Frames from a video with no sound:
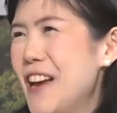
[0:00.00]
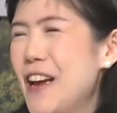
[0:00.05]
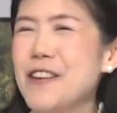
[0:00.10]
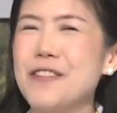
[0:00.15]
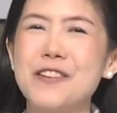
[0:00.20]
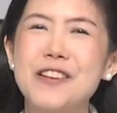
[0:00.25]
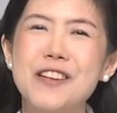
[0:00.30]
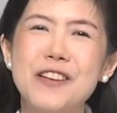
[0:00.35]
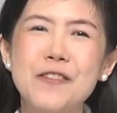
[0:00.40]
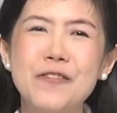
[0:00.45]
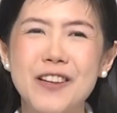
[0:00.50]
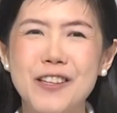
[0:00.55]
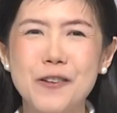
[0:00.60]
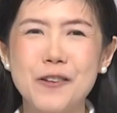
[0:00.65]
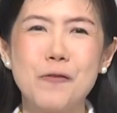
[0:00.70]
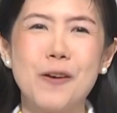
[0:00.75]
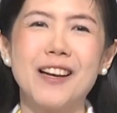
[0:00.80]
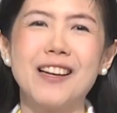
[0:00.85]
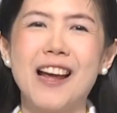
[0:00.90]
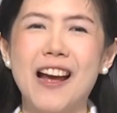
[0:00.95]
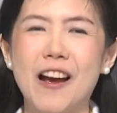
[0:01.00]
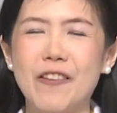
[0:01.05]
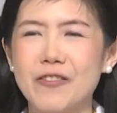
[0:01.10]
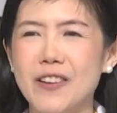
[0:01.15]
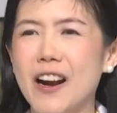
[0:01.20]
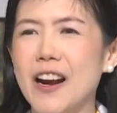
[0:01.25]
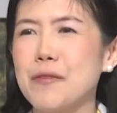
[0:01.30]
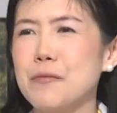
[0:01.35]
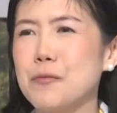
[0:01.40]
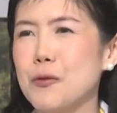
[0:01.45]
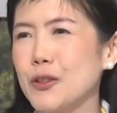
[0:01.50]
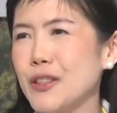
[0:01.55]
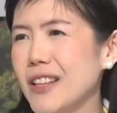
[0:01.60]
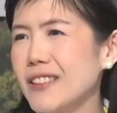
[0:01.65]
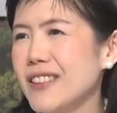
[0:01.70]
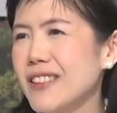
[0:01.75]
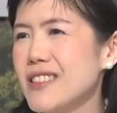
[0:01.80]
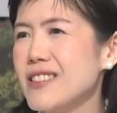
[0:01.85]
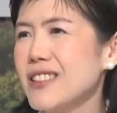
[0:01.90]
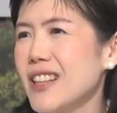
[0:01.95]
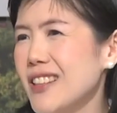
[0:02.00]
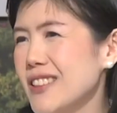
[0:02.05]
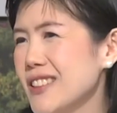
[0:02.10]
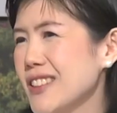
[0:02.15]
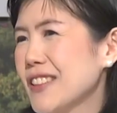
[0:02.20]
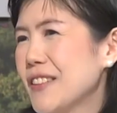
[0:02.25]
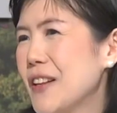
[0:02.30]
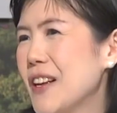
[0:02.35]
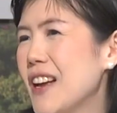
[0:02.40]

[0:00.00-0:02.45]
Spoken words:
And if anyone have unprotected sex